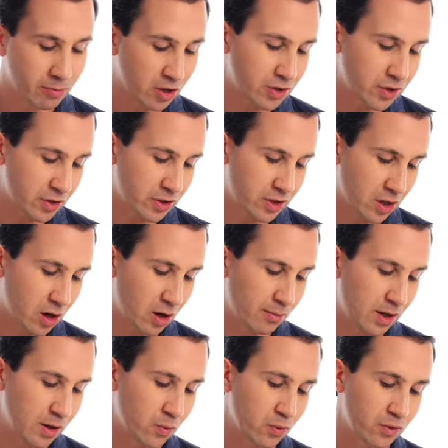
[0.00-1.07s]
most of the time
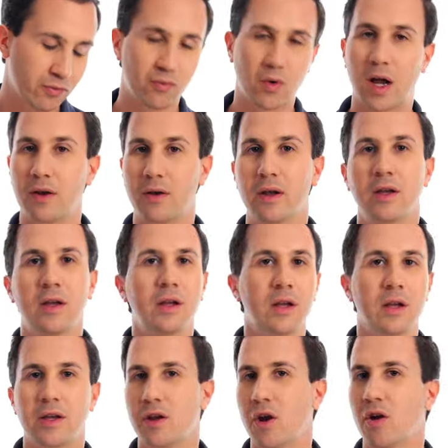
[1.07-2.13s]
it would run
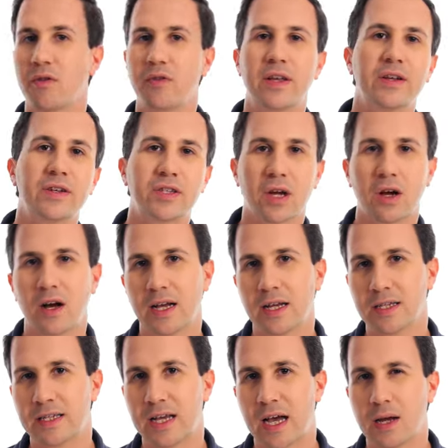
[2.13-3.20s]
you know, the entire
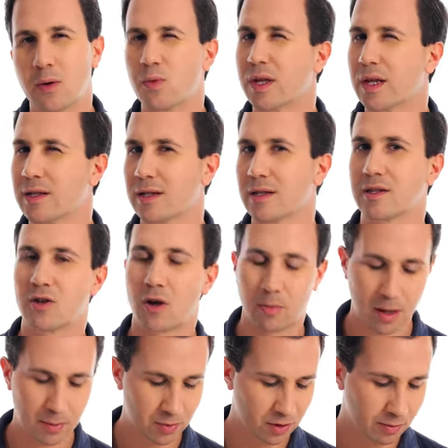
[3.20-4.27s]
day with that little top
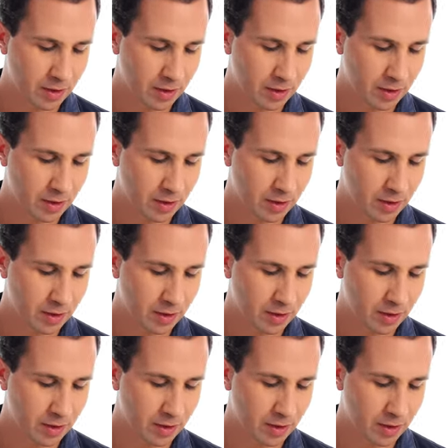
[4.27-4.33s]
up in the